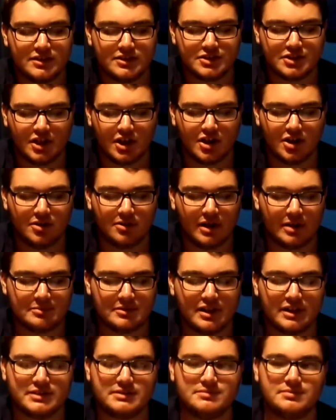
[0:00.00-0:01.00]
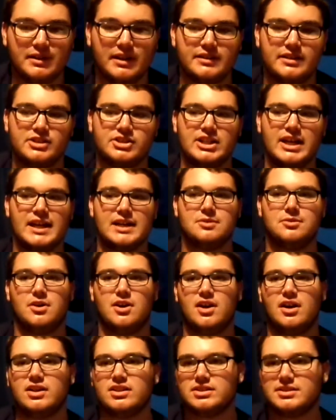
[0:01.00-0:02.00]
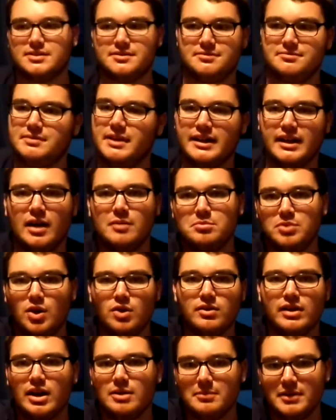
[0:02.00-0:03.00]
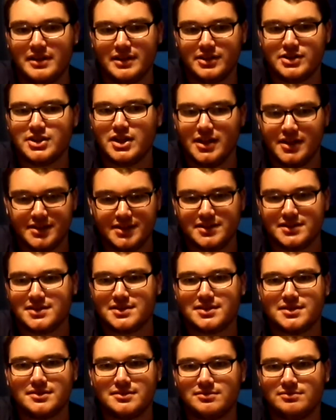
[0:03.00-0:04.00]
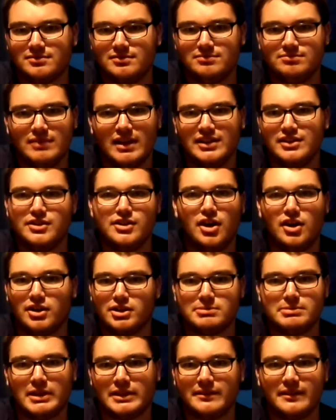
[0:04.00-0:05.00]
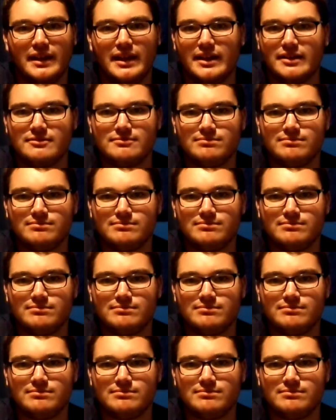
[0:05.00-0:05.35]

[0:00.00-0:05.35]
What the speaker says: So and the Jaguars, they got blown out by the Chargers. I did not expect that.